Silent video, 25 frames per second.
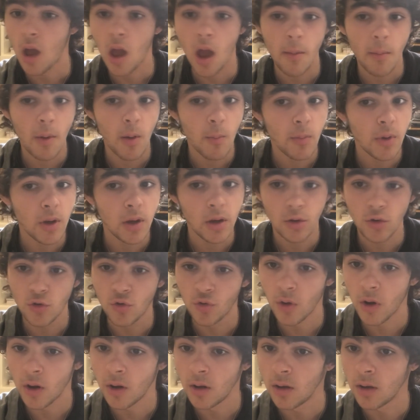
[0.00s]
MMA
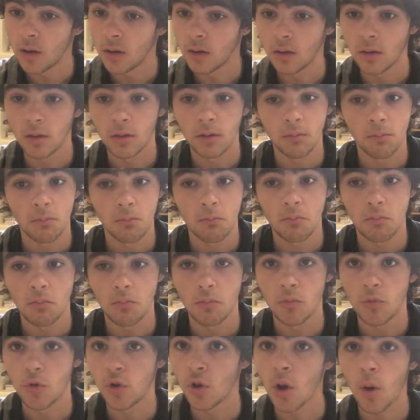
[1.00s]
training.
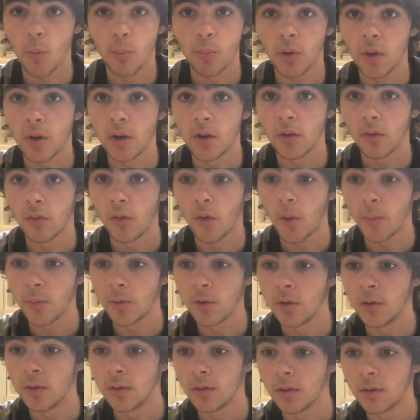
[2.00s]
You got plenty of
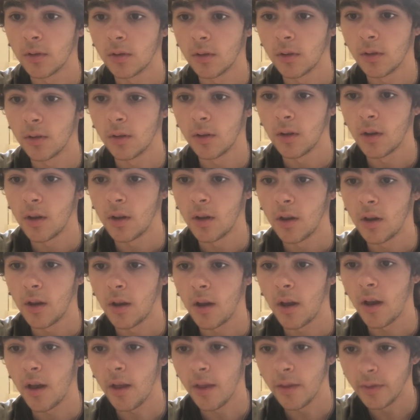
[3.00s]
options.
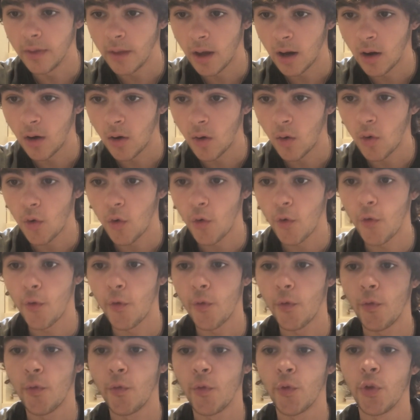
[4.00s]
And now,
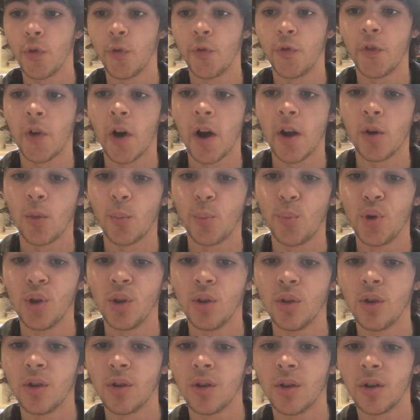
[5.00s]
for the final
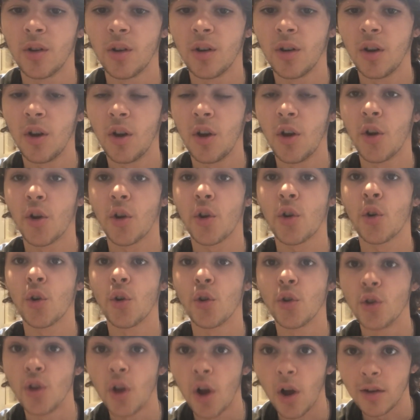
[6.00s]
pillar,
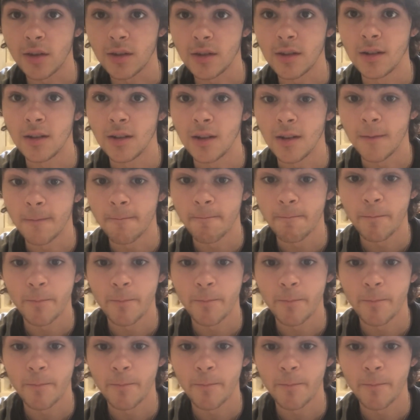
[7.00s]
curiosity.